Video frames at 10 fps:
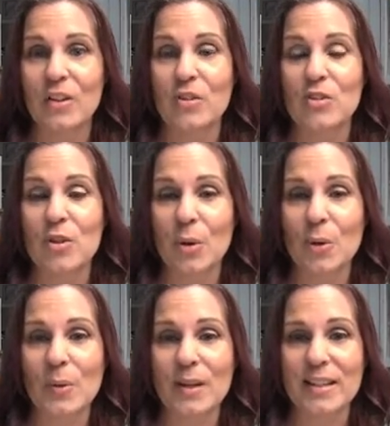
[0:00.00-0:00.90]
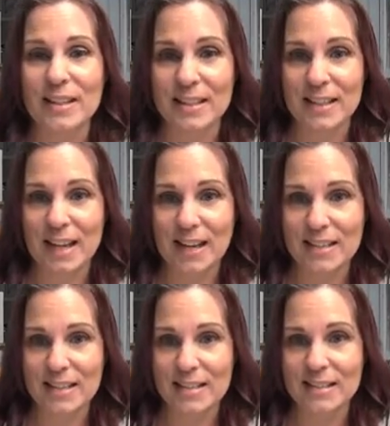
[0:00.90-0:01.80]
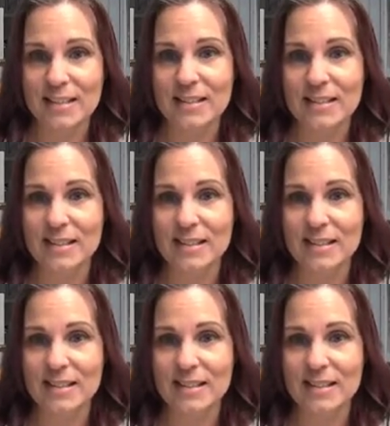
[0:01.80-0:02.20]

So yes,